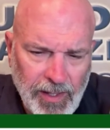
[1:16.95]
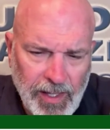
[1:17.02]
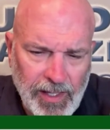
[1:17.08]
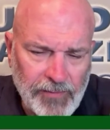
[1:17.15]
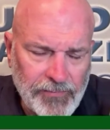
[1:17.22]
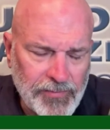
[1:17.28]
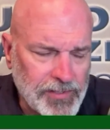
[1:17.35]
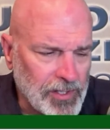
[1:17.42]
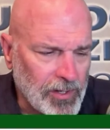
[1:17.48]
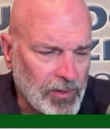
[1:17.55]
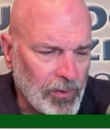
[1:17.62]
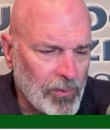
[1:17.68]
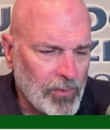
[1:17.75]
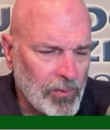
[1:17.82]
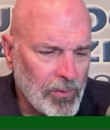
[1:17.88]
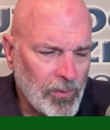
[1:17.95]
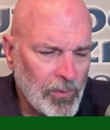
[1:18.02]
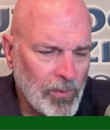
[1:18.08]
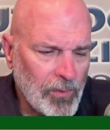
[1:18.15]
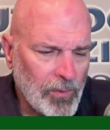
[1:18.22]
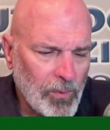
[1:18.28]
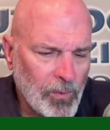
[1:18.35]
And if so,
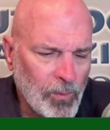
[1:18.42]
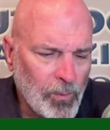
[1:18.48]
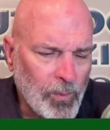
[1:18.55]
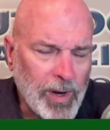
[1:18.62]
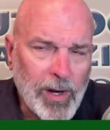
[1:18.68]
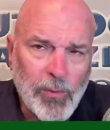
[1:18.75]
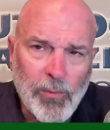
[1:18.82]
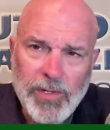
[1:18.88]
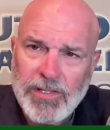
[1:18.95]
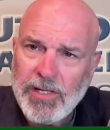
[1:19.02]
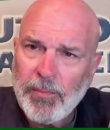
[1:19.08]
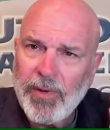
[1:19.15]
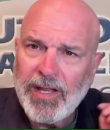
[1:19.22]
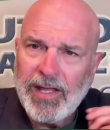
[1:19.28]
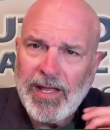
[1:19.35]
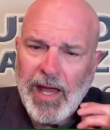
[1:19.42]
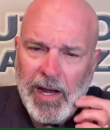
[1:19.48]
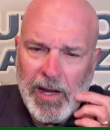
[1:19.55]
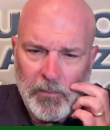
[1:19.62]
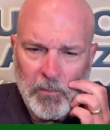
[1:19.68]
where would somebody get it?